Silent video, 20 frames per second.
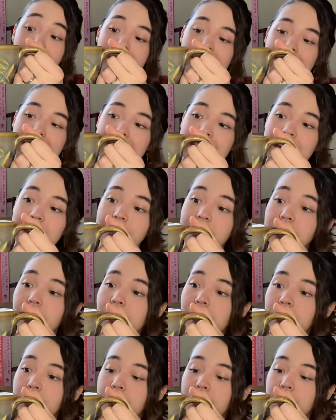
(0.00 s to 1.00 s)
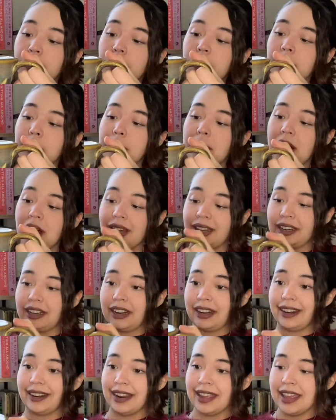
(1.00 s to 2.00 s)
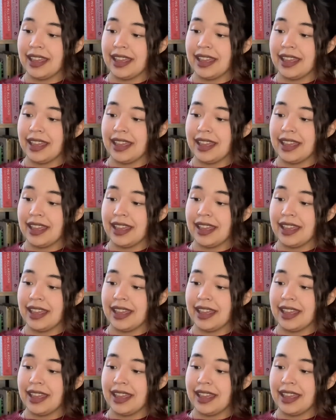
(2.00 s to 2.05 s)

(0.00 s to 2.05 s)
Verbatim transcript: a local potter